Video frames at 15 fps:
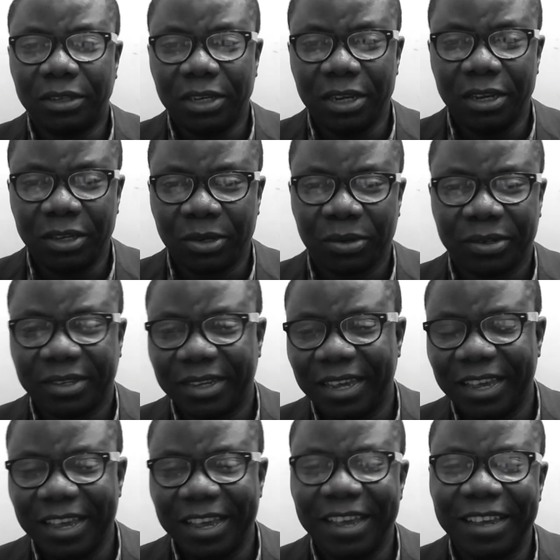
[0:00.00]
Jesus
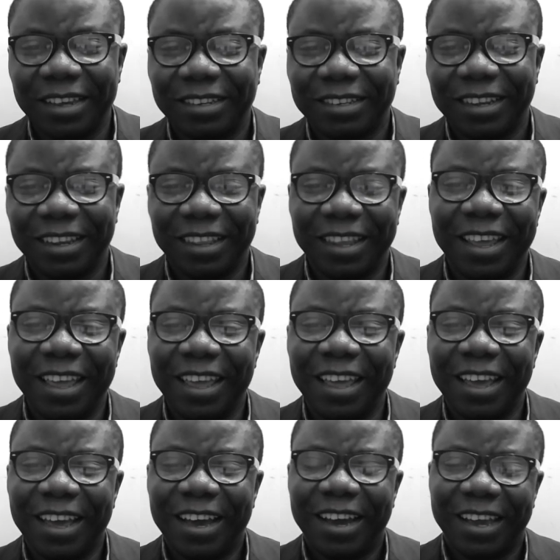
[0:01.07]
is
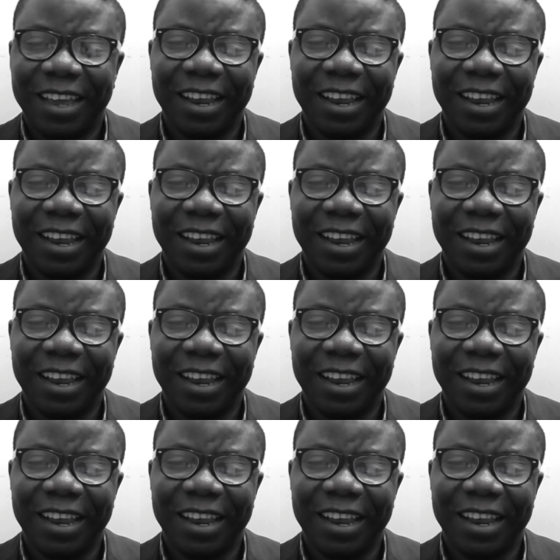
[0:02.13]
the